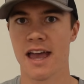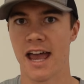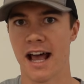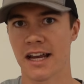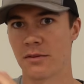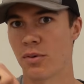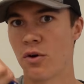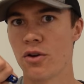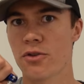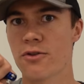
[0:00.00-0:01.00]
and I can
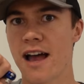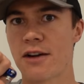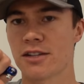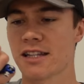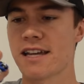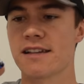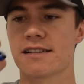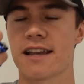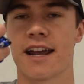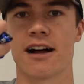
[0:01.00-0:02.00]
pull through that
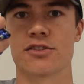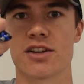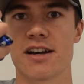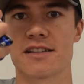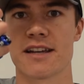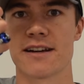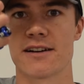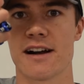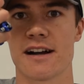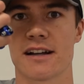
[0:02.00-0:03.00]
release and I'll just
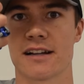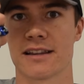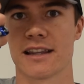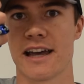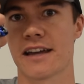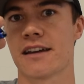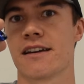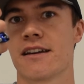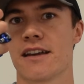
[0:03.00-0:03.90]
hear a click.